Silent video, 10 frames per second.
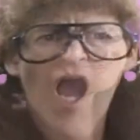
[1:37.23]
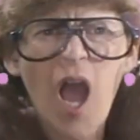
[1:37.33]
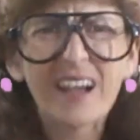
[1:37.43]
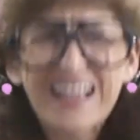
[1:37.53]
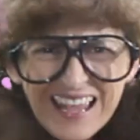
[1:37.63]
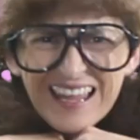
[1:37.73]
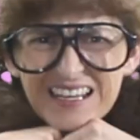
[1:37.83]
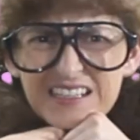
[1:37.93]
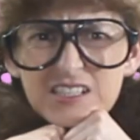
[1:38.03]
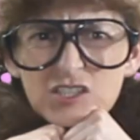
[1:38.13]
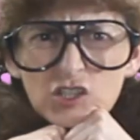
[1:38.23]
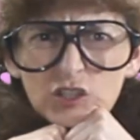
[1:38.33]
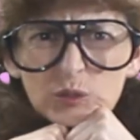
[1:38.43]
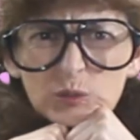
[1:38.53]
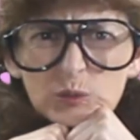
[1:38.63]
Okay,
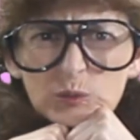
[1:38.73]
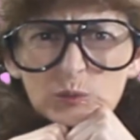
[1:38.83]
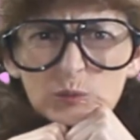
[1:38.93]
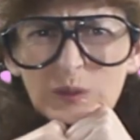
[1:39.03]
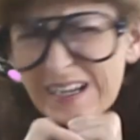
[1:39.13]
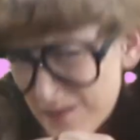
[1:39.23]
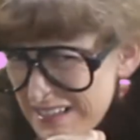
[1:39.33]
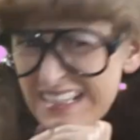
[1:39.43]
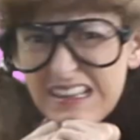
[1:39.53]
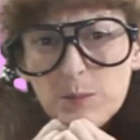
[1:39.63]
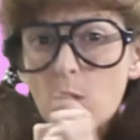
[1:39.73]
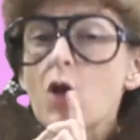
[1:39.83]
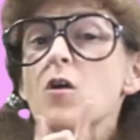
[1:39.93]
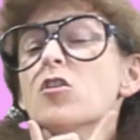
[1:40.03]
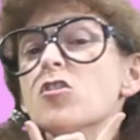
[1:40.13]
so why do we need the
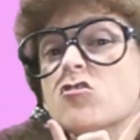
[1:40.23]
mole?